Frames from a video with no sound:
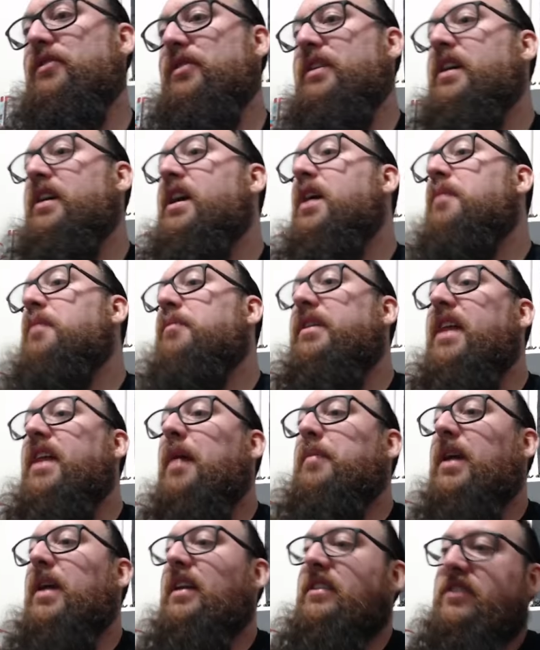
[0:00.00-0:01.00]
But that
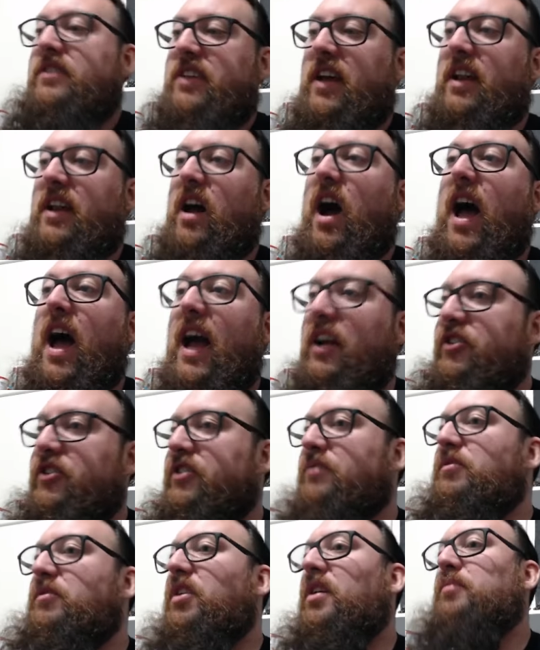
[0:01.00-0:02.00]
being said, I actually am
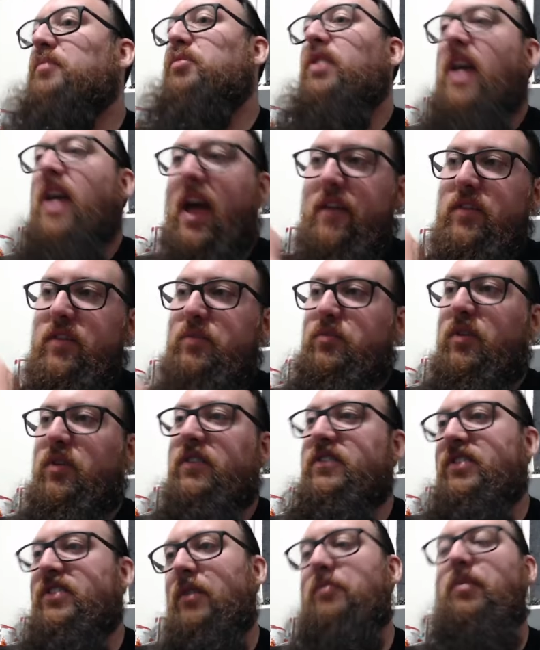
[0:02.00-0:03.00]
going to put Havoc Brothers
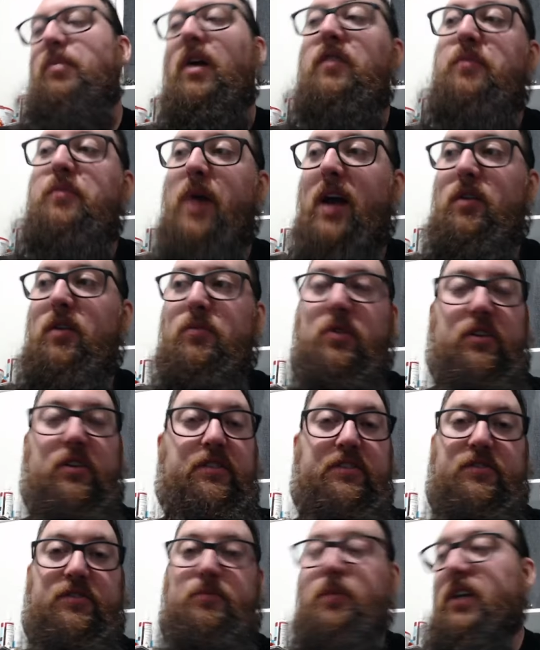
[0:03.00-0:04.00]
above Battle Brothers,
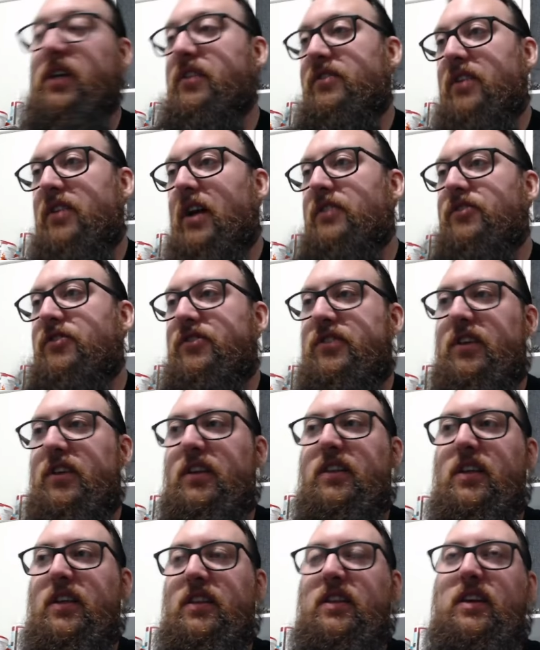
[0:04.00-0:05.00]
because I just think
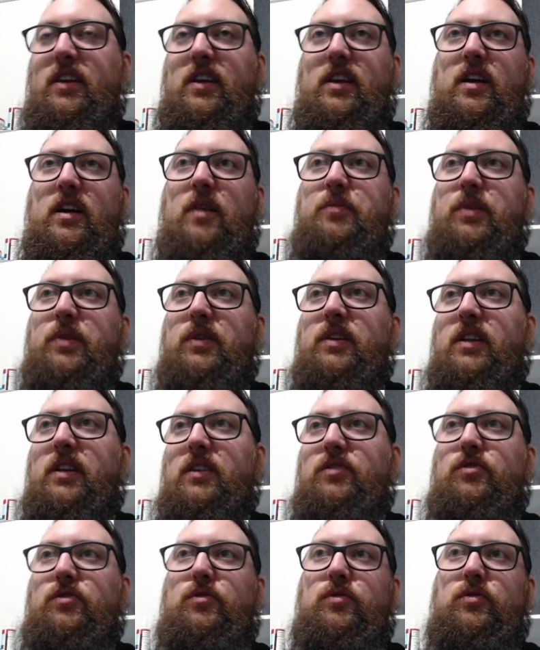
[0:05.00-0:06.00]
that the ability
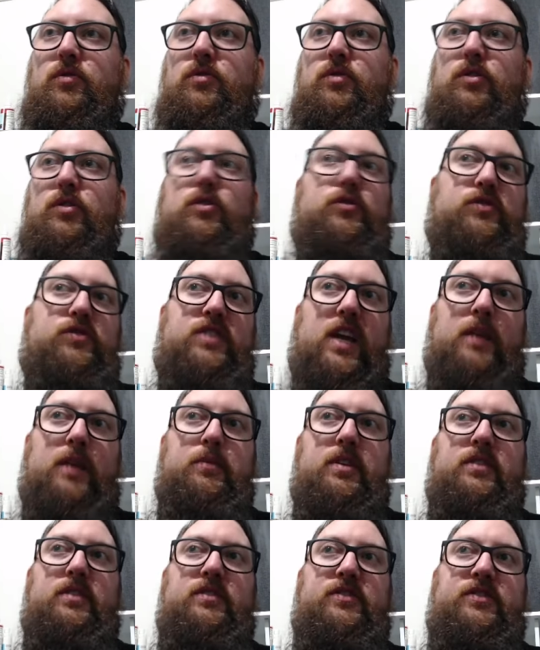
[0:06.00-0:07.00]
to use
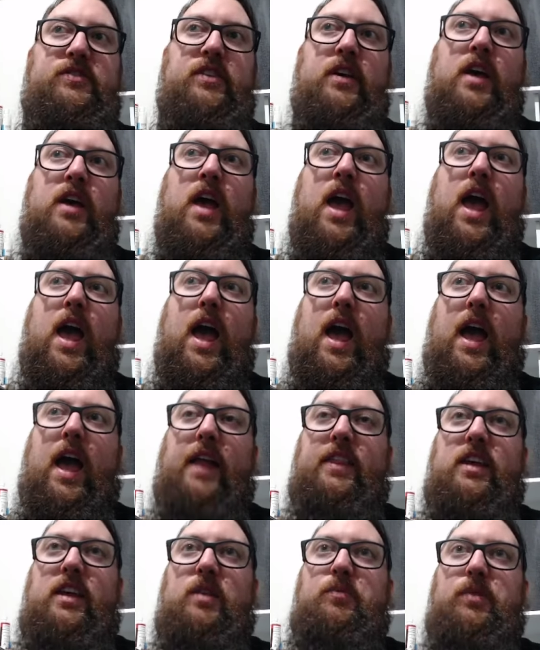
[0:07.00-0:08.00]
demons and the
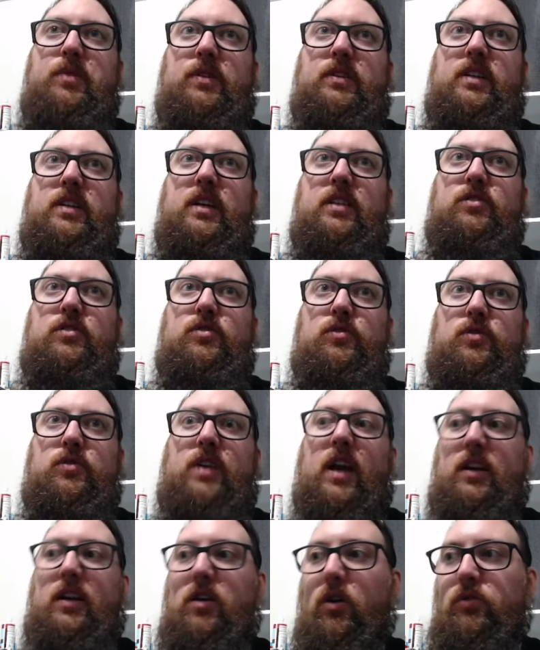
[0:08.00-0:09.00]
ability to get
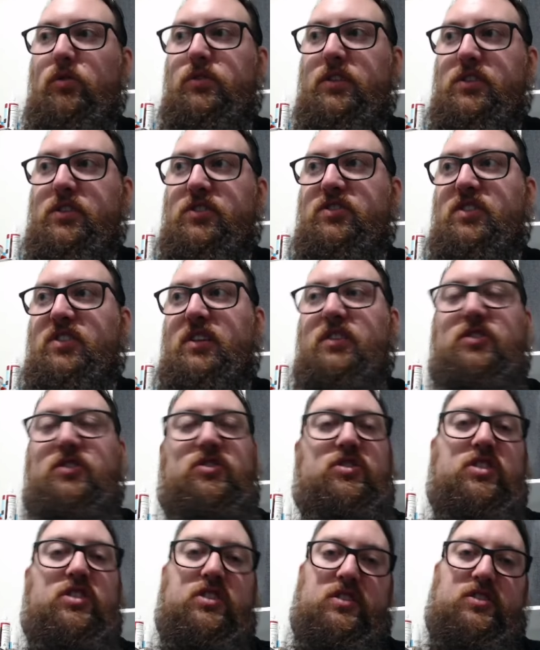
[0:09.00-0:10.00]
cultists is
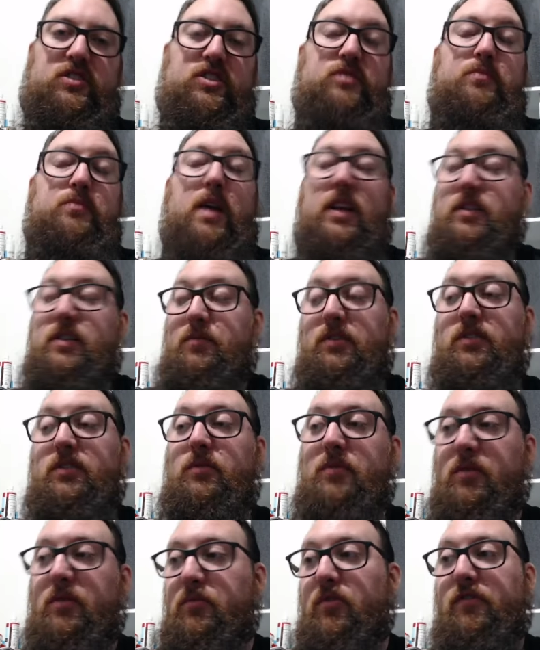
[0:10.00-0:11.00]
just makes them a little bit
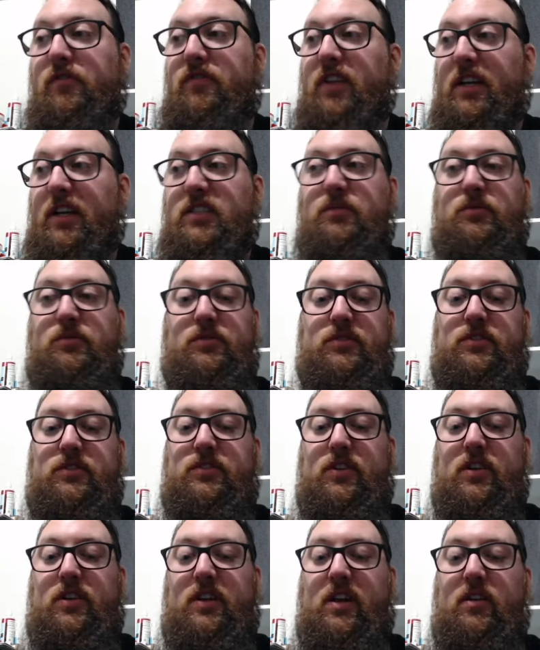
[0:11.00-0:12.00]
more flexible in
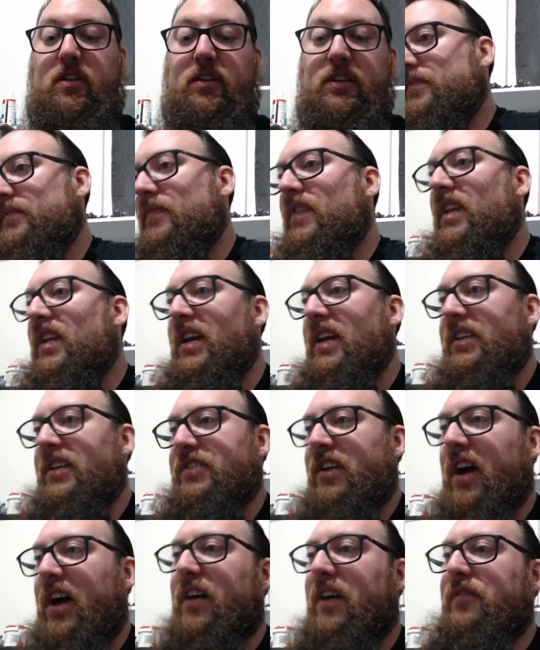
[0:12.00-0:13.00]
certain areas. Yes,
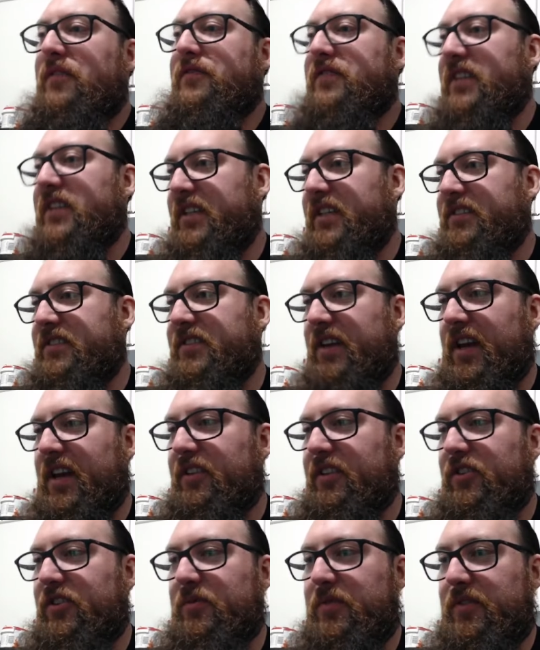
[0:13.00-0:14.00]
High Elf Fleets and
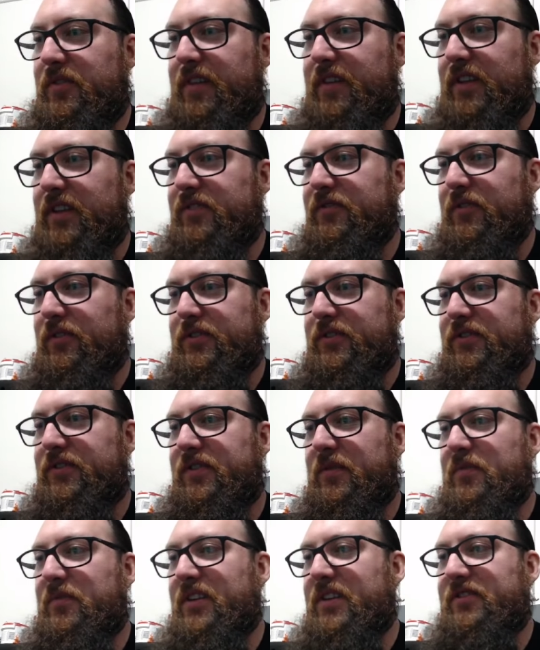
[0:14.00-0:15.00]
Human Defense Force for some
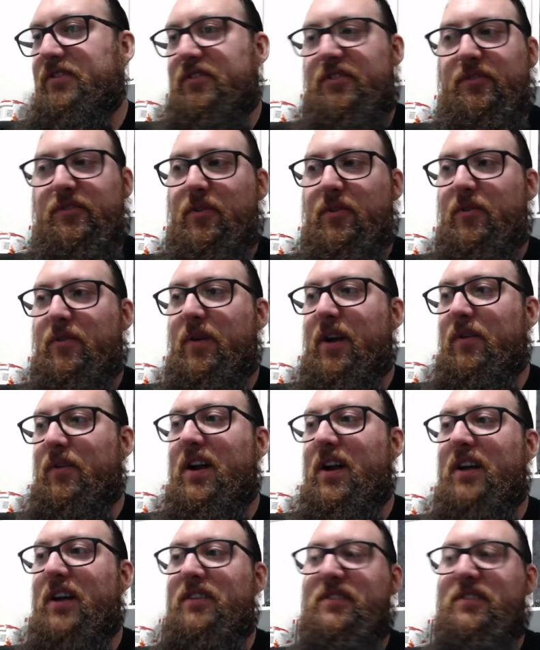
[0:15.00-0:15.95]
reason are the wrong way around.